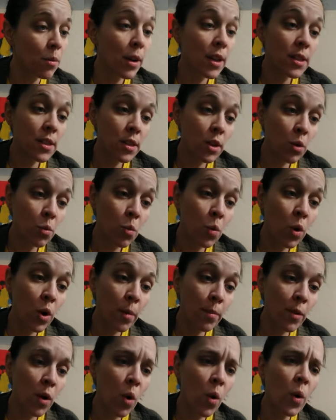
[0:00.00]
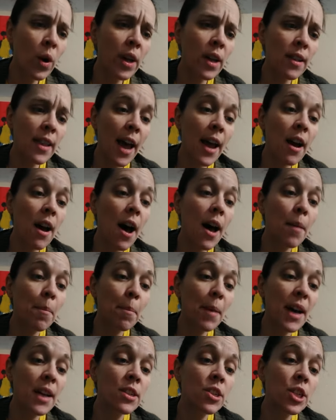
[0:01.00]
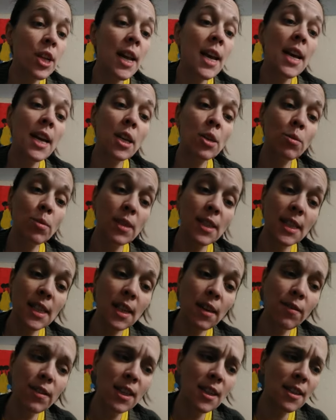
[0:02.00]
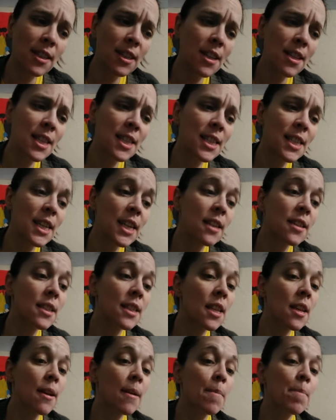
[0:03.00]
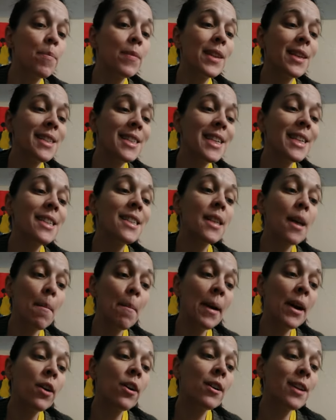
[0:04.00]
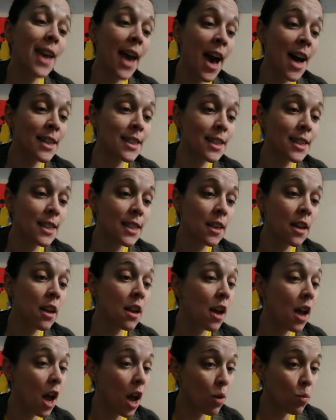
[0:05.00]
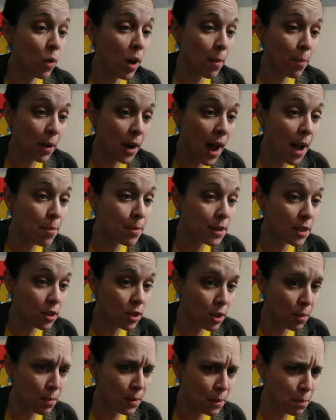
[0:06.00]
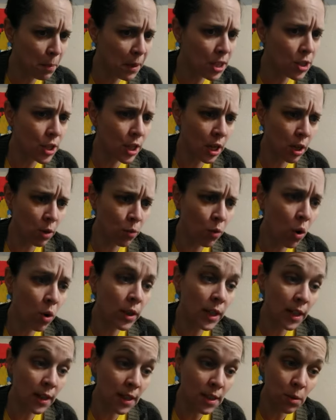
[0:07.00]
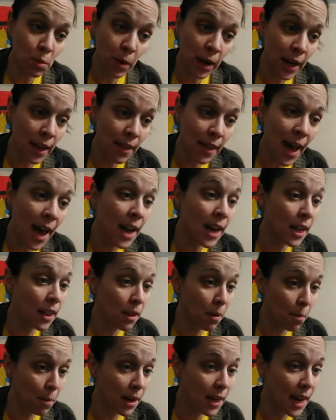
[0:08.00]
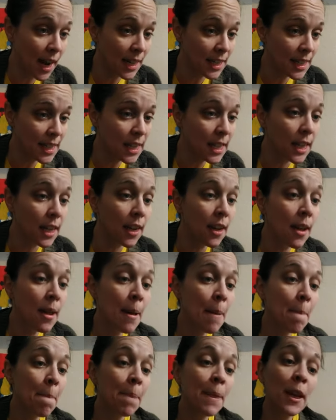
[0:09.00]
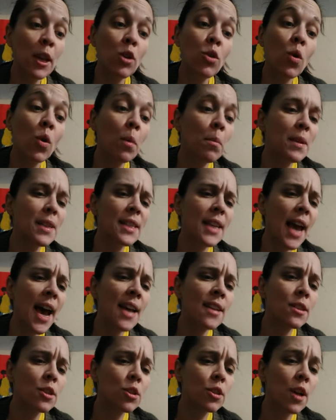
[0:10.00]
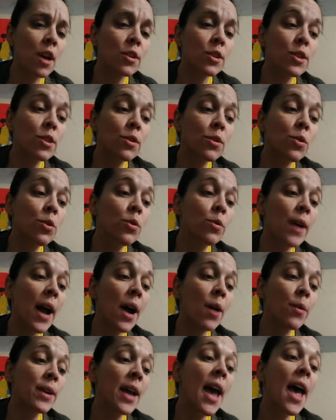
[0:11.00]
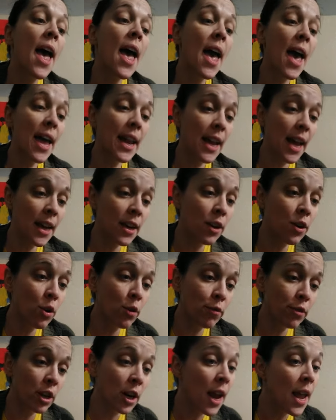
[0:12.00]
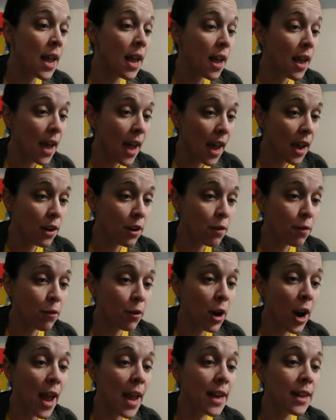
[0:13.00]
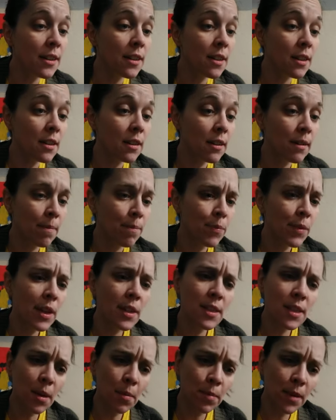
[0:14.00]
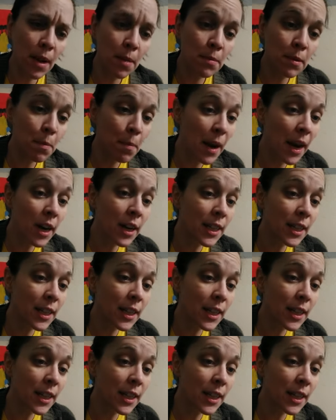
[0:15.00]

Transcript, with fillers: While still warm the oil, like hot punch, is received into the six barrel casks, and while perhaps the ship is pitching and rolling this way and that in the midnight sea, the enormous casks are slewed round and headed over, end for end, and sometimes